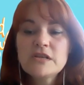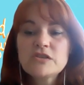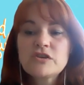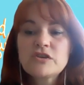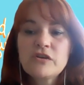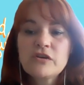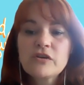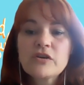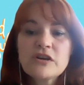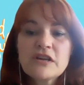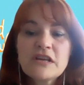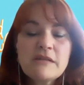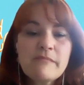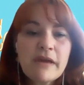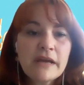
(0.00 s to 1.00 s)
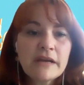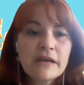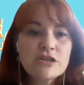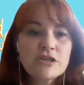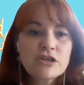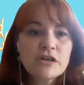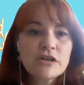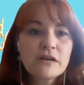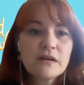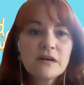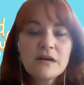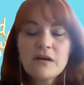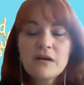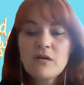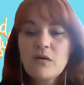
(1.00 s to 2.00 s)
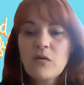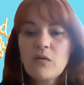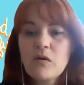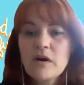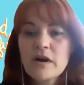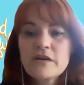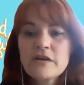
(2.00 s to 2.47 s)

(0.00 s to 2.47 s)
So your cookie manager or